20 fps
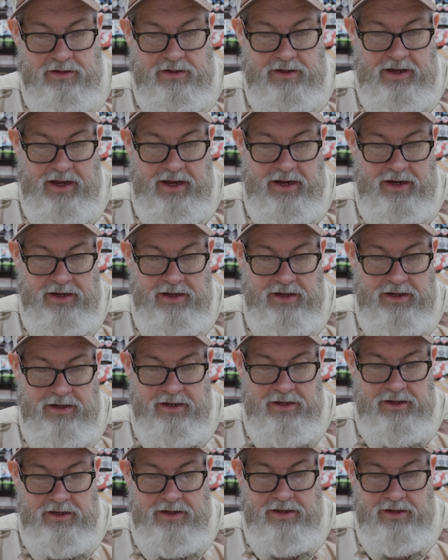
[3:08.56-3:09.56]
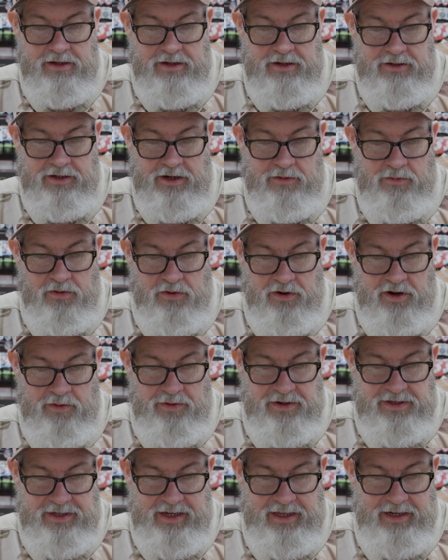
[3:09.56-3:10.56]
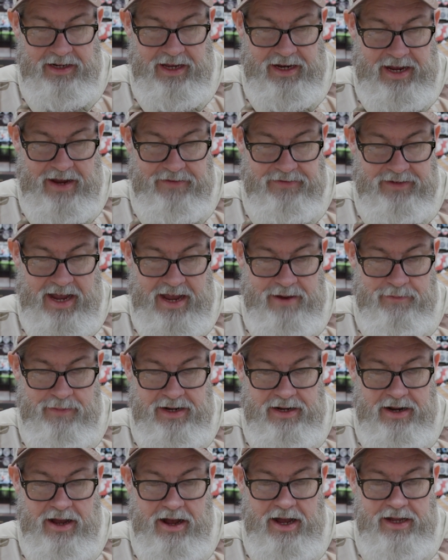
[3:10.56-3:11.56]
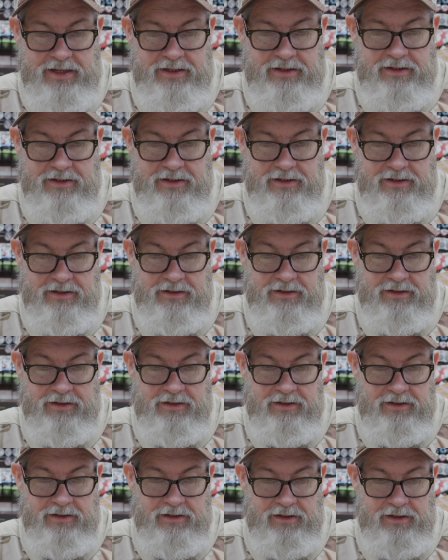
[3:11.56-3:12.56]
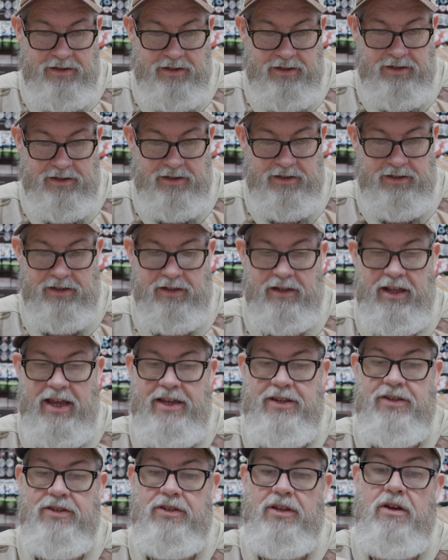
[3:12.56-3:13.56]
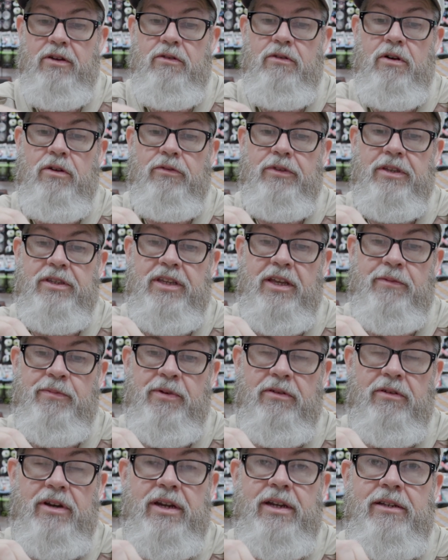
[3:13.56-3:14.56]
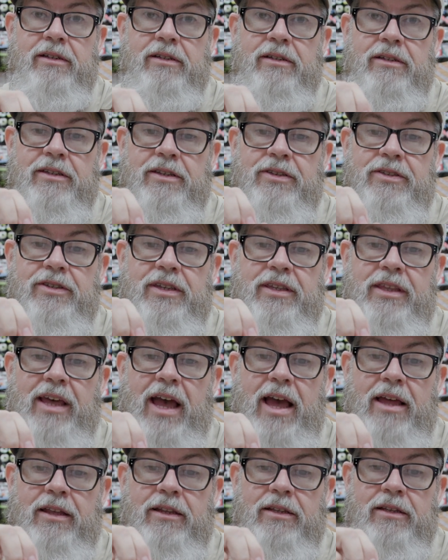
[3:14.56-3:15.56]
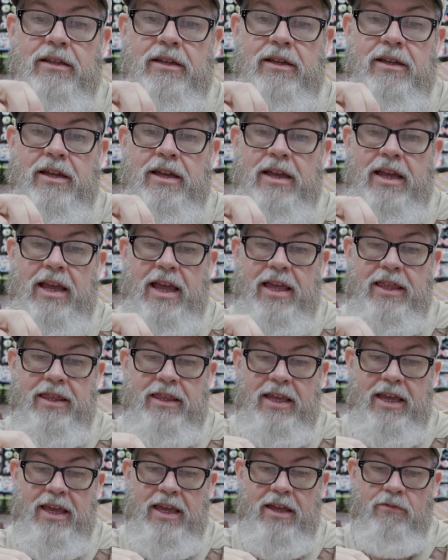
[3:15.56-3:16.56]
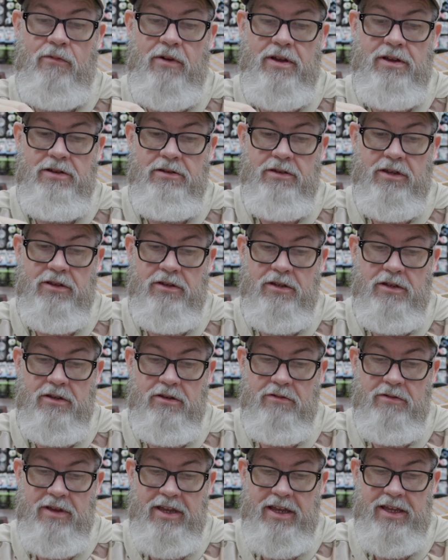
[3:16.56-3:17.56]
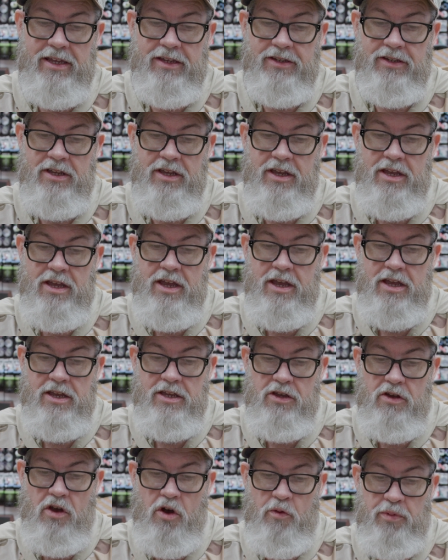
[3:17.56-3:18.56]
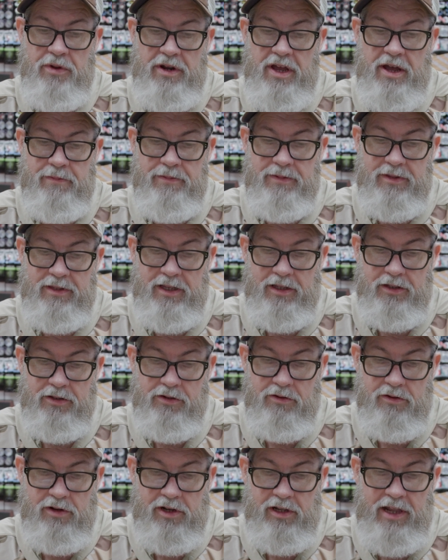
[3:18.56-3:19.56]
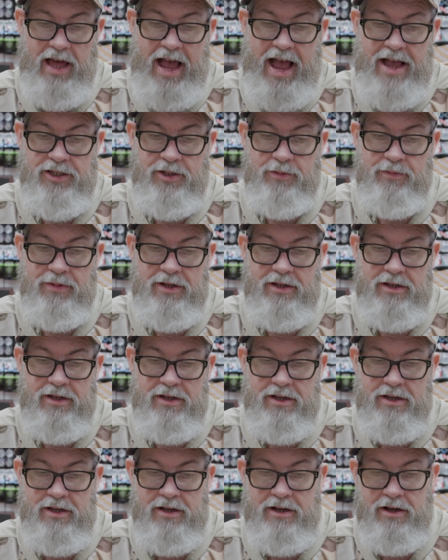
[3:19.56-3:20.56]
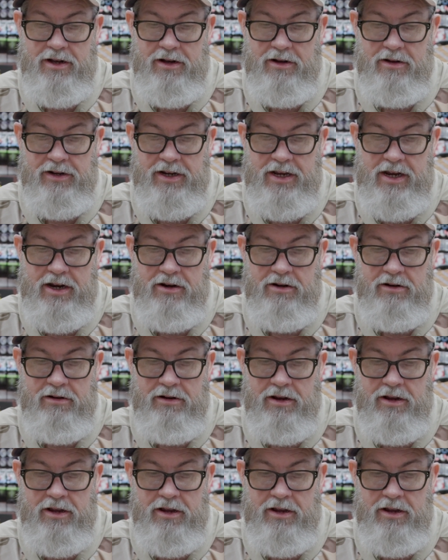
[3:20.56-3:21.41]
Okay, so we're going to pretend like I've tied my knot like so on the tippet ring. You see that? And then what you do is you open up the little clasp on here